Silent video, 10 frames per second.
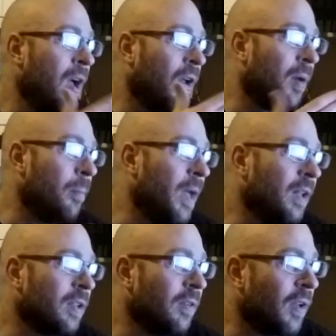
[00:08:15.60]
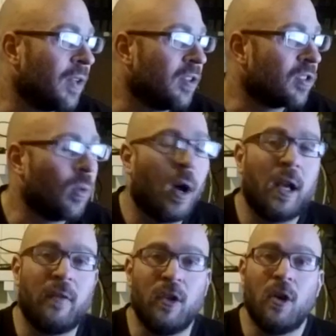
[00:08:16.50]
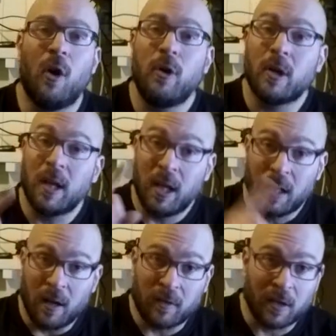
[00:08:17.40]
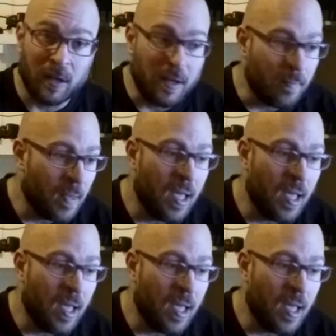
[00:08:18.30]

On a big lift like the squat, if you know you're getting enough sleep,